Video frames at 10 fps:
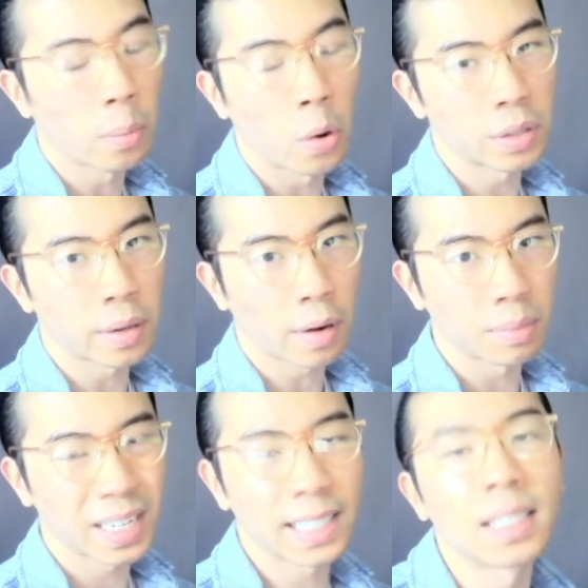more
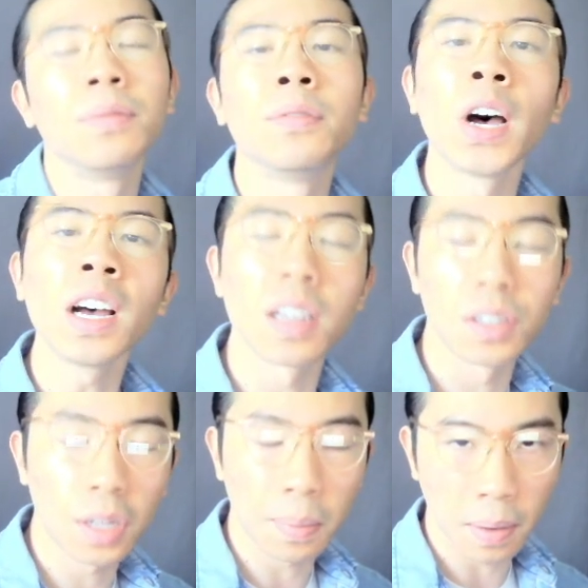income, Tings
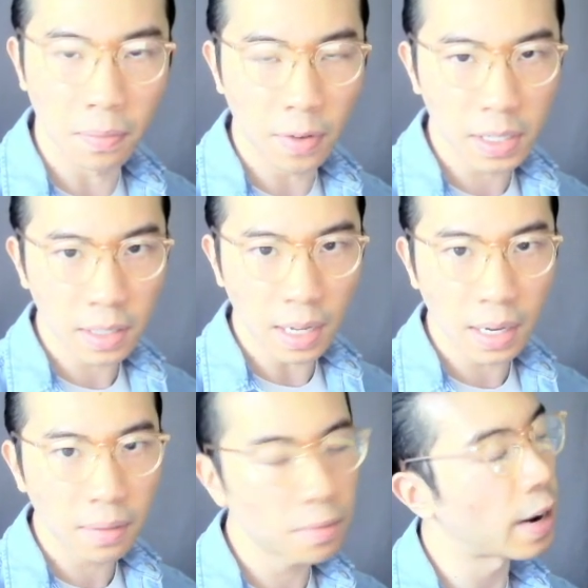Invest, talk about
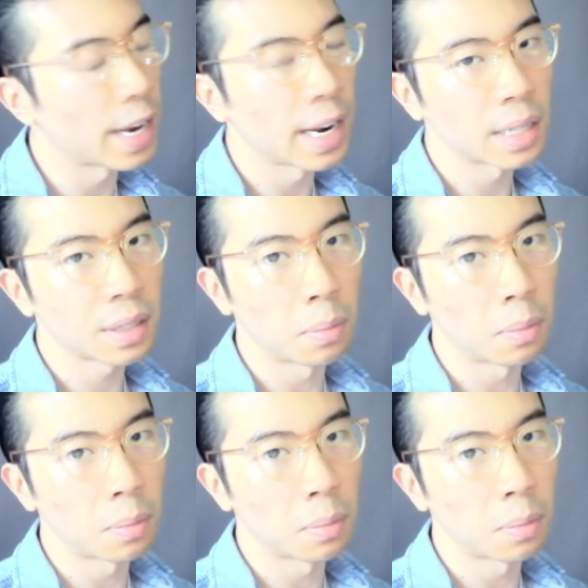investing, finance, and